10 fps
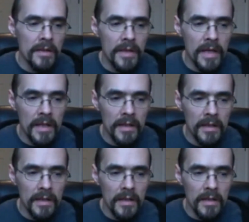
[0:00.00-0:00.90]
that
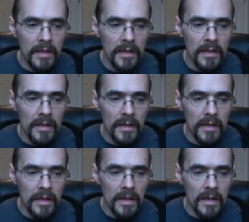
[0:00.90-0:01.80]
I
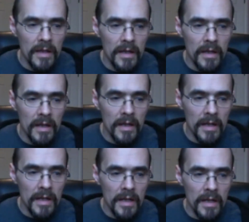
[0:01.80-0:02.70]
couldn't accept
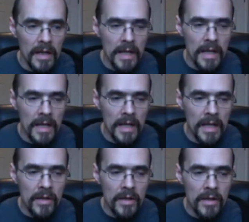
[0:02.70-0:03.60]
what was just
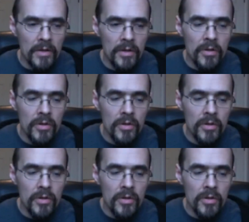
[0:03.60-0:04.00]
commonly